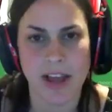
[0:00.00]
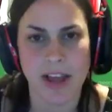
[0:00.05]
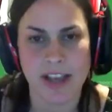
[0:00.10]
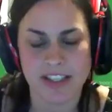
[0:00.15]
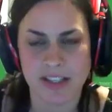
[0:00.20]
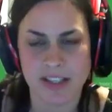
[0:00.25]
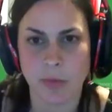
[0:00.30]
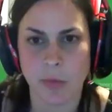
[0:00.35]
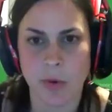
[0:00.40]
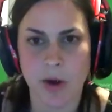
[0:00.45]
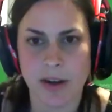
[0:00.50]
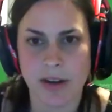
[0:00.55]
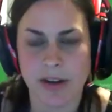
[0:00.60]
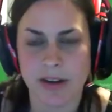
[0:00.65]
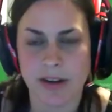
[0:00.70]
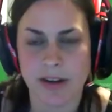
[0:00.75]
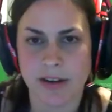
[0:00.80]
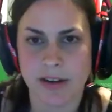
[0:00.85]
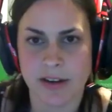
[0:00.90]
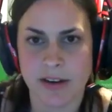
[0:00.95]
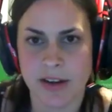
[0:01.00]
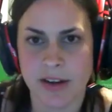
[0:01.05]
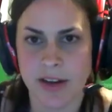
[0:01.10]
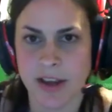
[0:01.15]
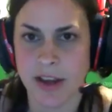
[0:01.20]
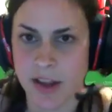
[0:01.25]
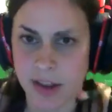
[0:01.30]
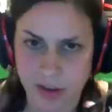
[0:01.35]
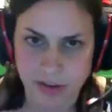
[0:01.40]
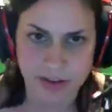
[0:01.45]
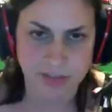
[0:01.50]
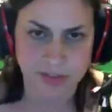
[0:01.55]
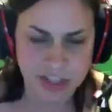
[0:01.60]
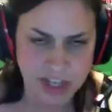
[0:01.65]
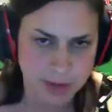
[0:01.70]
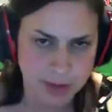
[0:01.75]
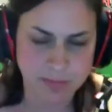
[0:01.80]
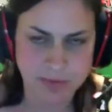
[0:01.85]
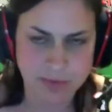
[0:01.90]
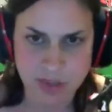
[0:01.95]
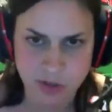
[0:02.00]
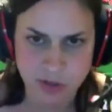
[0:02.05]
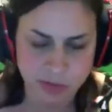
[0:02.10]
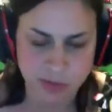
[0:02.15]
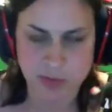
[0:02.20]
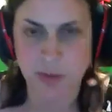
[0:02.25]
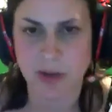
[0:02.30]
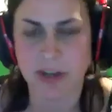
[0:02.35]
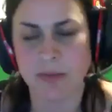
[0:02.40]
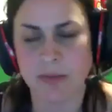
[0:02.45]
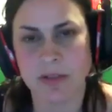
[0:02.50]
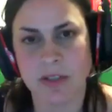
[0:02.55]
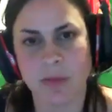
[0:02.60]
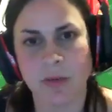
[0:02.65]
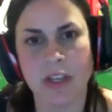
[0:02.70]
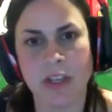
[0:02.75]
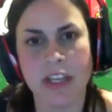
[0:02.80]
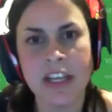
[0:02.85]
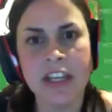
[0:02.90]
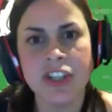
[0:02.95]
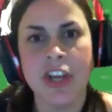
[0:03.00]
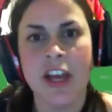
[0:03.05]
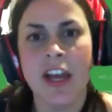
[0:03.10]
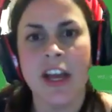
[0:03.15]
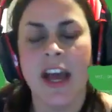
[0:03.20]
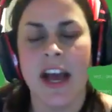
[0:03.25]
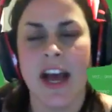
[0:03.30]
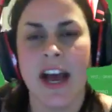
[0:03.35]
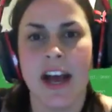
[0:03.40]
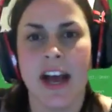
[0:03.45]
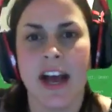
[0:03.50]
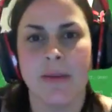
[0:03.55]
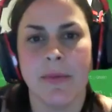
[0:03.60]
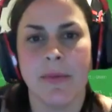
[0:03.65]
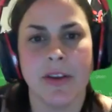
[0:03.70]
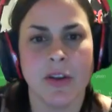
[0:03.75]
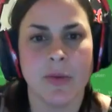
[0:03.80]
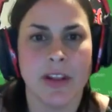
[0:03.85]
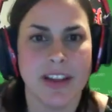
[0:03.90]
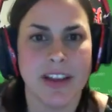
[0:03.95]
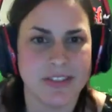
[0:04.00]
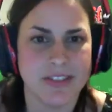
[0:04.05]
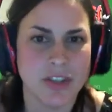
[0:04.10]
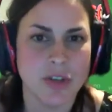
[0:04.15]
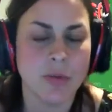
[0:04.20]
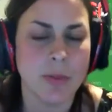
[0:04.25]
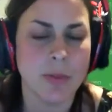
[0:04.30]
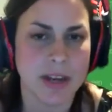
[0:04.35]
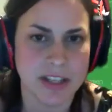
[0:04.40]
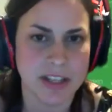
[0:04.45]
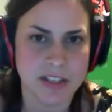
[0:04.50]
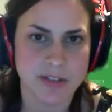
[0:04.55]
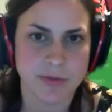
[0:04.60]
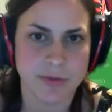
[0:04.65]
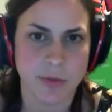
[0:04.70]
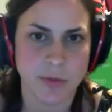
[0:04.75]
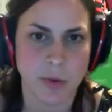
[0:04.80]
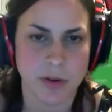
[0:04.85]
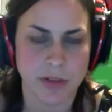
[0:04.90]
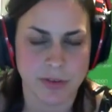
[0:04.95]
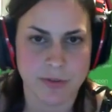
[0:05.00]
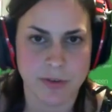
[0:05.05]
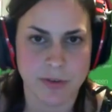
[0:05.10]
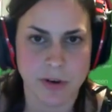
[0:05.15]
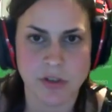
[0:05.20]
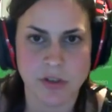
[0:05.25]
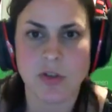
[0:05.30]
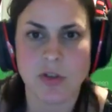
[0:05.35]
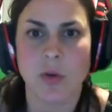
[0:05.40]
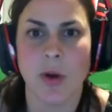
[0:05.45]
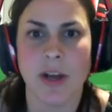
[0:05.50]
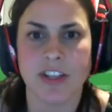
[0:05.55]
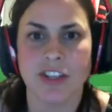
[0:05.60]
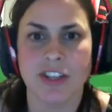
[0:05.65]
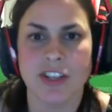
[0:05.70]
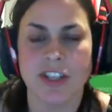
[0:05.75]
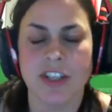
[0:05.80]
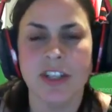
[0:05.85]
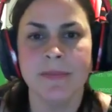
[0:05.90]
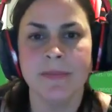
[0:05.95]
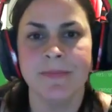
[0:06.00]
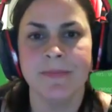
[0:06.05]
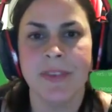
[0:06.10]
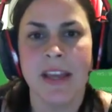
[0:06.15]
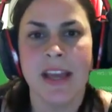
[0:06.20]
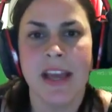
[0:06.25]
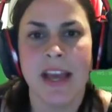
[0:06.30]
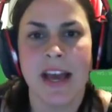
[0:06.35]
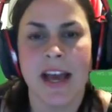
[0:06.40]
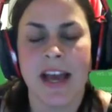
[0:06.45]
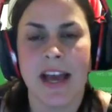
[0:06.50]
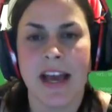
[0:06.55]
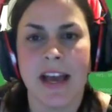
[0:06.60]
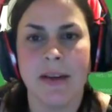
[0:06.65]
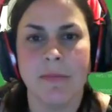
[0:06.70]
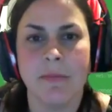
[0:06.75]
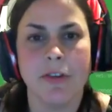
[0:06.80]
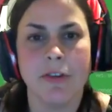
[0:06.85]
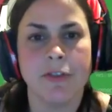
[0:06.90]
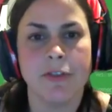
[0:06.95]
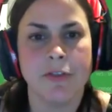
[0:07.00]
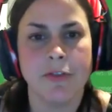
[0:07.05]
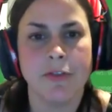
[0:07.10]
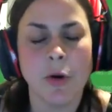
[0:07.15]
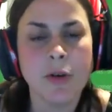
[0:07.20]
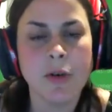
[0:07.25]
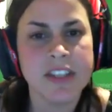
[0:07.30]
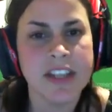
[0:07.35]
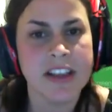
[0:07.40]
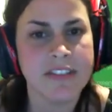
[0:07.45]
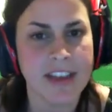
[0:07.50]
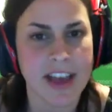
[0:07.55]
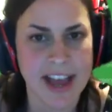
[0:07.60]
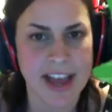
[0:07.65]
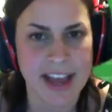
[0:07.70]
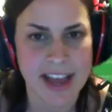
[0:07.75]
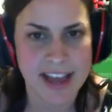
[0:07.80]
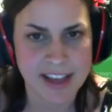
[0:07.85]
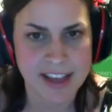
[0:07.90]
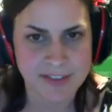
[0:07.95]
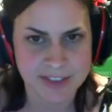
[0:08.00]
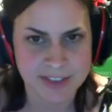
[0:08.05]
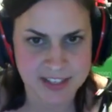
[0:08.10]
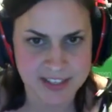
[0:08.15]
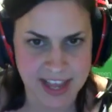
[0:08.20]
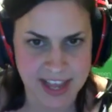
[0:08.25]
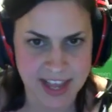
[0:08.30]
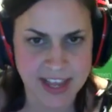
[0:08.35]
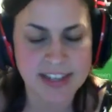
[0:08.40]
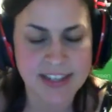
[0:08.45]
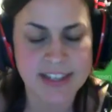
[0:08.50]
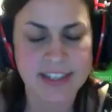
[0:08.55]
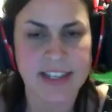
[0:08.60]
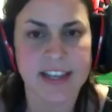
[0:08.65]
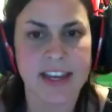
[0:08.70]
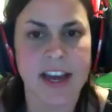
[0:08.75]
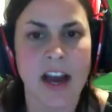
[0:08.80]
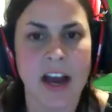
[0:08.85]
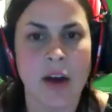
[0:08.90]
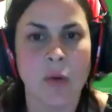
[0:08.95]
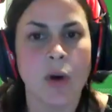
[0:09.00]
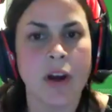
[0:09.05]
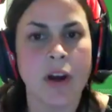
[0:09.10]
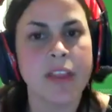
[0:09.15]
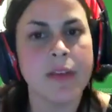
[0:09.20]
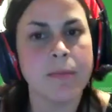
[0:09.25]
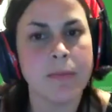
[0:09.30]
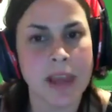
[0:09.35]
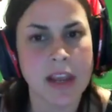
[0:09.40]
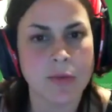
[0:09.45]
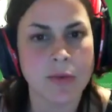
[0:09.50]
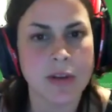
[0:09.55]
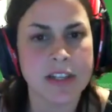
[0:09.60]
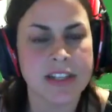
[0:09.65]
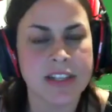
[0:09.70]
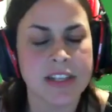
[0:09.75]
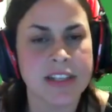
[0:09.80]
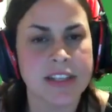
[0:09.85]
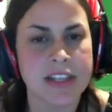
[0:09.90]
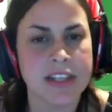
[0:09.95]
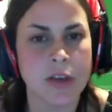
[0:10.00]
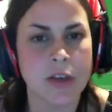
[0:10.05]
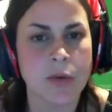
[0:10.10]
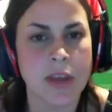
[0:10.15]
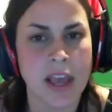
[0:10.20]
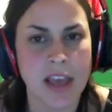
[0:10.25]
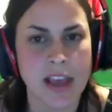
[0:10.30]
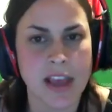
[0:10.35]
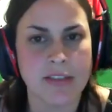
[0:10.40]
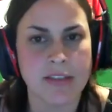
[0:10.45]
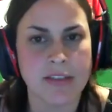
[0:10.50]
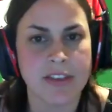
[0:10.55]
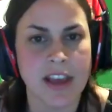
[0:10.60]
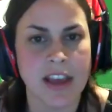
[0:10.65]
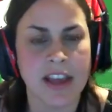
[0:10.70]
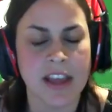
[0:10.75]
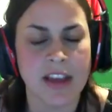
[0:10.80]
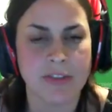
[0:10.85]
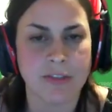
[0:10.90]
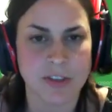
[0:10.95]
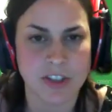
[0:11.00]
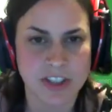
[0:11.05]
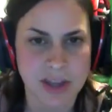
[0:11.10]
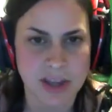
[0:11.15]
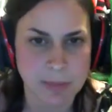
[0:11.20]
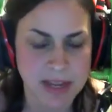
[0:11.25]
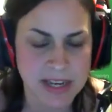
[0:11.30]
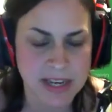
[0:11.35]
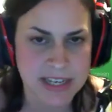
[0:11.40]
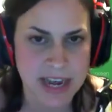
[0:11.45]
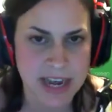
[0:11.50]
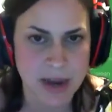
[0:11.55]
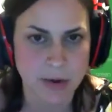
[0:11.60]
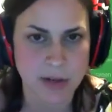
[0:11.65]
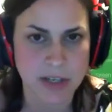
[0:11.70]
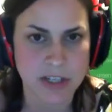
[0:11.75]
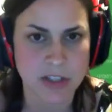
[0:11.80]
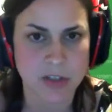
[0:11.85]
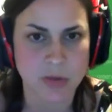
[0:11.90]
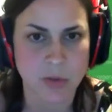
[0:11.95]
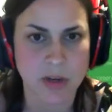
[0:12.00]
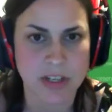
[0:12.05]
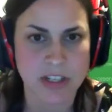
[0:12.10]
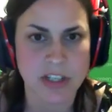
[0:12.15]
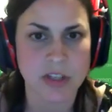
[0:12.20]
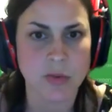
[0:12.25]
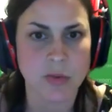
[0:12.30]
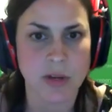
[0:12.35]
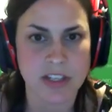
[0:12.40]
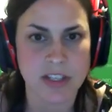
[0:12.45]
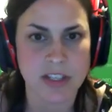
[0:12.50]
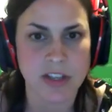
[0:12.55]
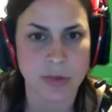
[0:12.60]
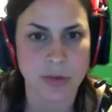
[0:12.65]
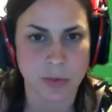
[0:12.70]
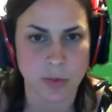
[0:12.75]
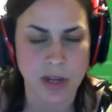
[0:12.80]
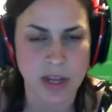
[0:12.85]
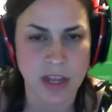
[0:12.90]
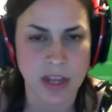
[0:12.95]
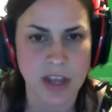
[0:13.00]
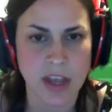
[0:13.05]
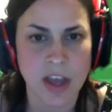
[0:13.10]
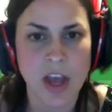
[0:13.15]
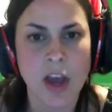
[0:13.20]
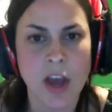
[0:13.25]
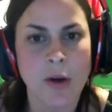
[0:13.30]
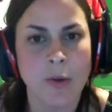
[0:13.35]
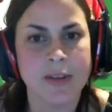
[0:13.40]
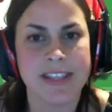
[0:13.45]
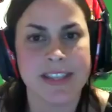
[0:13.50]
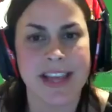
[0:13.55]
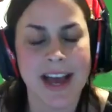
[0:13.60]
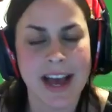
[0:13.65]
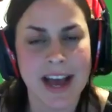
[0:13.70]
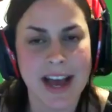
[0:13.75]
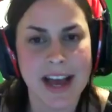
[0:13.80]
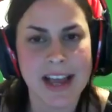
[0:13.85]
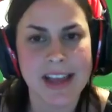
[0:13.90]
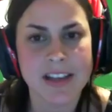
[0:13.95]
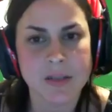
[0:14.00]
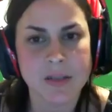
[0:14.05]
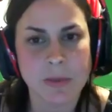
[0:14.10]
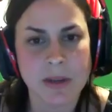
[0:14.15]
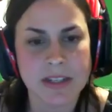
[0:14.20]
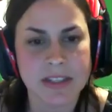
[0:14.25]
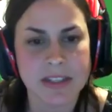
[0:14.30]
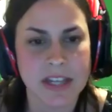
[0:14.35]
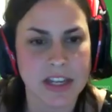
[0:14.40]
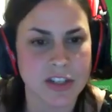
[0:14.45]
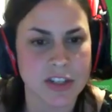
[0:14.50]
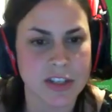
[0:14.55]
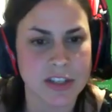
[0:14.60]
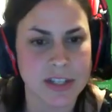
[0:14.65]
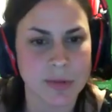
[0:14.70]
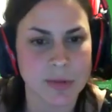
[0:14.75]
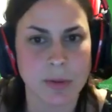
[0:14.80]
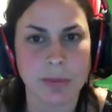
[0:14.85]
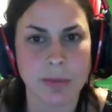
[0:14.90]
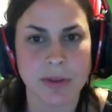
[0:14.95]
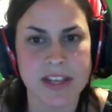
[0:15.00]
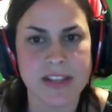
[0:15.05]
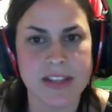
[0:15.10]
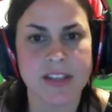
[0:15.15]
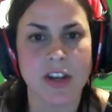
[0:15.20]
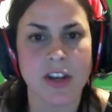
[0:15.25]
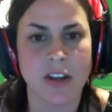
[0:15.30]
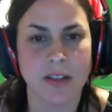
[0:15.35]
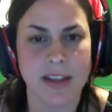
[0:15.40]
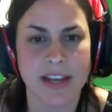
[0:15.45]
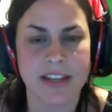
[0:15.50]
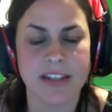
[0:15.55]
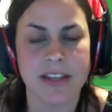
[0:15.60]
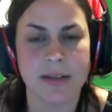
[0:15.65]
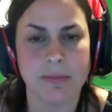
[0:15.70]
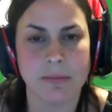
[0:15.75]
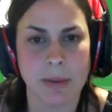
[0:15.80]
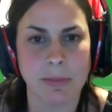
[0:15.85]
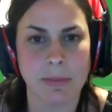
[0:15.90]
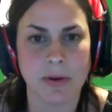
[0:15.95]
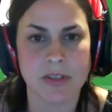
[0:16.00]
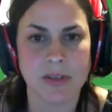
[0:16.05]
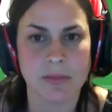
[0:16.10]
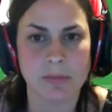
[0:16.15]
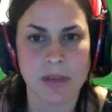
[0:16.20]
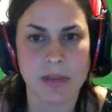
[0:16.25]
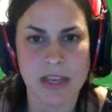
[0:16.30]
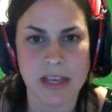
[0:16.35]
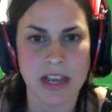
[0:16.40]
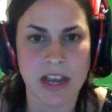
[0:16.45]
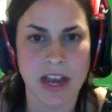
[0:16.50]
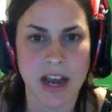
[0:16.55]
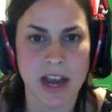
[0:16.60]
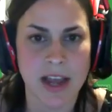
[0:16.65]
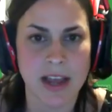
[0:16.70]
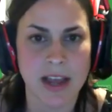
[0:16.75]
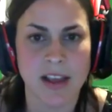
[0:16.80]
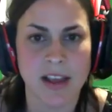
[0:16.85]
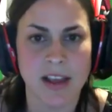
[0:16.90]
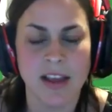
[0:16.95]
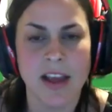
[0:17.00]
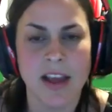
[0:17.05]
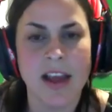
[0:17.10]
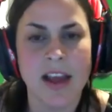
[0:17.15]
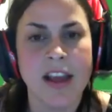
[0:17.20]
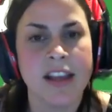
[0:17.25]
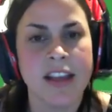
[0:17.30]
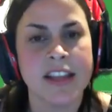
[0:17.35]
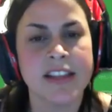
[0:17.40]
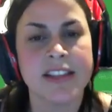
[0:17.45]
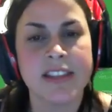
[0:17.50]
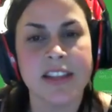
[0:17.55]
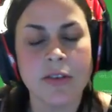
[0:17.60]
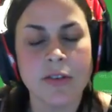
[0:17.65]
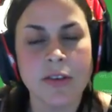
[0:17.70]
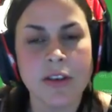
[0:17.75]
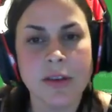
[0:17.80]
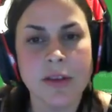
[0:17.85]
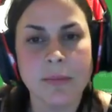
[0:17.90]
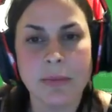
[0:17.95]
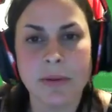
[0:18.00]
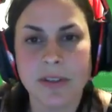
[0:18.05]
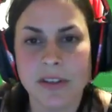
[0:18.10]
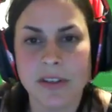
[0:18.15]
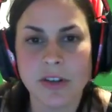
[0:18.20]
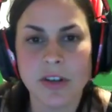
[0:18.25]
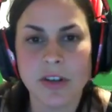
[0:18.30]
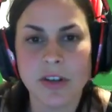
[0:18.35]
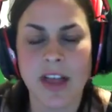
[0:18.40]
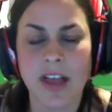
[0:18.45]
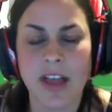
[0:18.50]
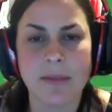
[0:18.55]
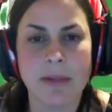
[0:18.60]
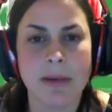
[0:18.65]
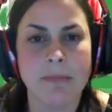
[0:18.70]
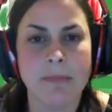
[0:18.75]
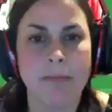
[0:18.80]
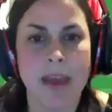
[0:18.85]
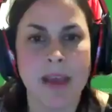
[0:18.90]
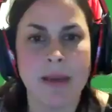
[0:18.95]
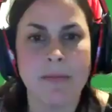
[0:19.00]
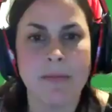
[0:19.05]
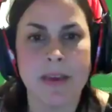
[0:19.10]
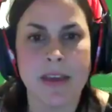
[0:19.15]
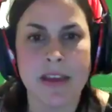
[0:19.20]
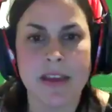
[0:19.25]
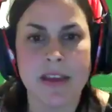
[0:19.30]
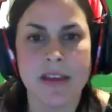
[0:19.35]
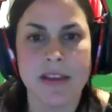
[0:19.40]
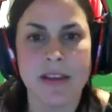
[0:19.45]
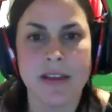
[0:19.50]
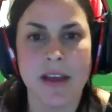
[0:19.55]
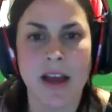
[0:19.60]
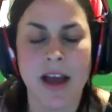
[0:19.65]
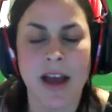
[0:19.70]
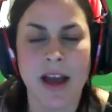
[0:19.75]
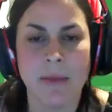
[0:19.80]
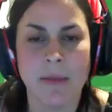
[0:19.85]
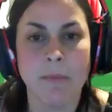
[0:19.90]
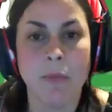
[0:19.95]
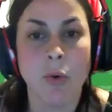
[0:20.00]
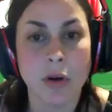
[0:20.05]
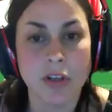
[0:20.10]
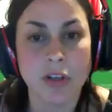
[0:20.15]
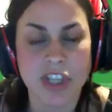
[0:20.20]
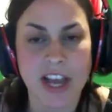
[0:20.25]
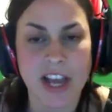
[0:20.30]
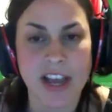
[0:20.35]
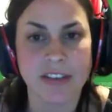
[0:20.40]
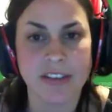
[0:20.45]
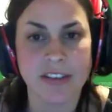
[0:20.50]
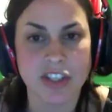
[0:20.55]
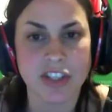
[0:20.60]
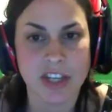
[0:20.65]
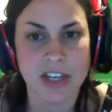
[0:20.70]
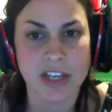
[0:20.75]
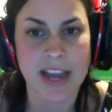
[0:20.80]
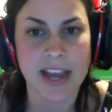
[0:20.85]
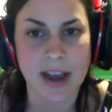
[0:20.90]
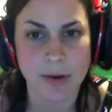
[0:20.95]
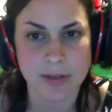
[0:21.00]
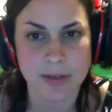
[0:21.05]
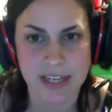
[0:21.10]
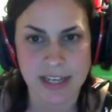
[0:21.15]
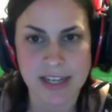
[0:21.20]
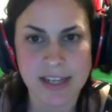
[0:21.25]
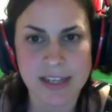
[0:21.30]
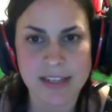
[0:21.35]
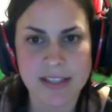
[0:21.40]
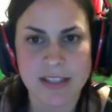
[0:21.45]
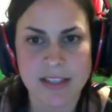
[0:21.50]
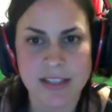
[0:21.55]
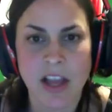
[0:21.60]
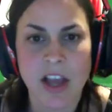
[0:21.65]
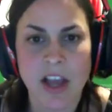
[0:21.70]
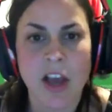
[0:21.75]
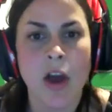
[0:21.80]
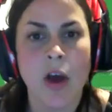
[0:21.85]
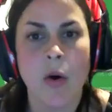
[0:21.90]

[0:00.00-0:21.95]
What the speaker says: and I'll ask them one. I'll give you time to respond in between each, and you will have 2 minutes for the first question. Folks have said one of the main reasons that you gave for stepping down in 2023 was the high expectations that were placed on elected members in PEI. Considering the political climate may be more challenging nowadays,